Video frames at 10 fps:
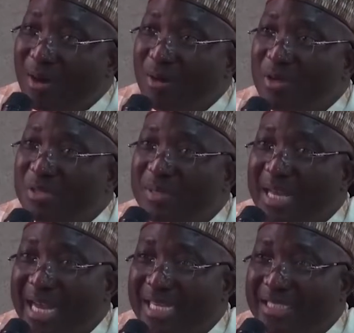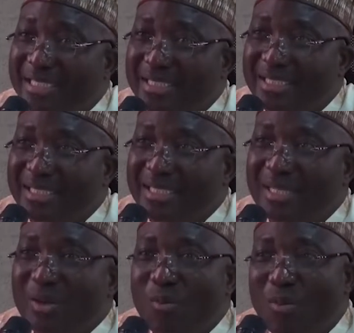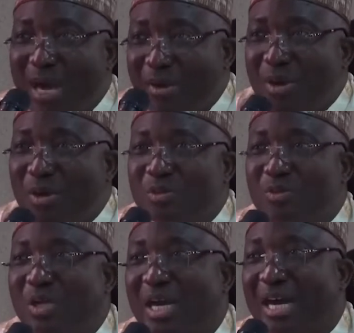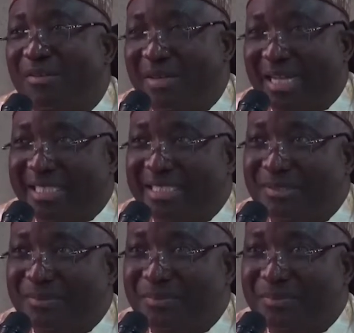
always being asked. Well, how comes we don't have light?